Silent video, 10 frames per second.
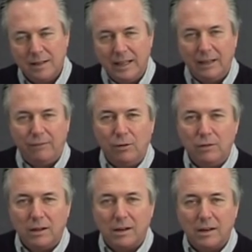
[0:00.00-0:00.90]
If you
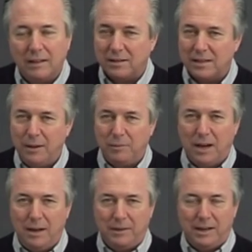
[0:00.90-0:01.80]
learn at the same
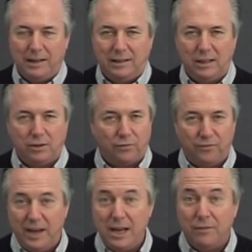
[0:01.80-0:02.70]
time that I teach,
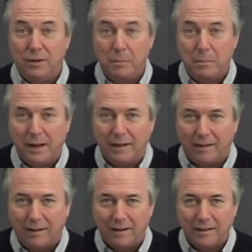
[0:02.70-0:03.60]
even
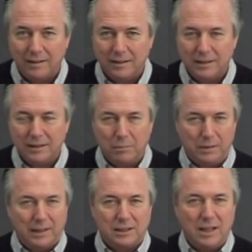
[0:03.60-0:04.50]
better.
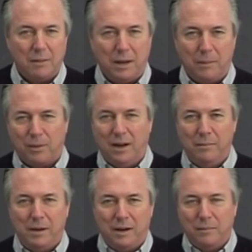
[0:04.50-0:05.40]
But that's not my
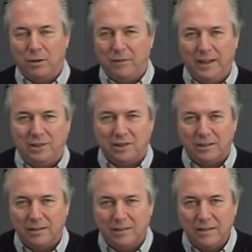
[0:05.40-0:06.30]
primary
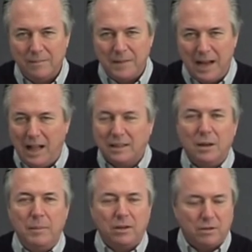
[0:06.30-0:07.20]
motivation. I'll
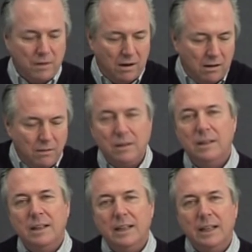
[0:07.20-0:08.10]
come here tomorrow
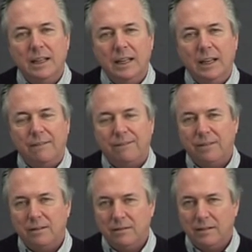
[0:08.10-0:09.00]

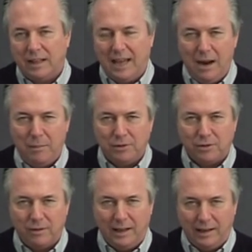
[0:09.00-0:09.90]
if the cameras
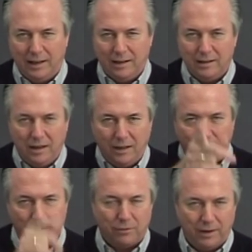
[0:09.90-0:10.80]
are ready. Not if
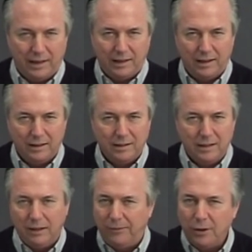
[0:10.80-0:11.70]
you're ready.
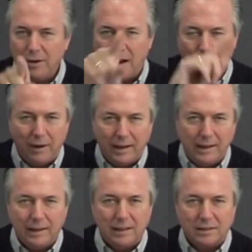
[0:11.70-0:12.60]
If you're not
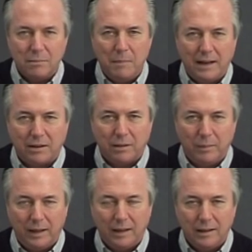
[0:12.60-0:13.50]
ready, it doesn't matter to
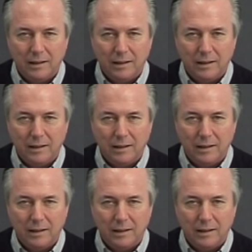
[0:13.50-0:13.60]
me.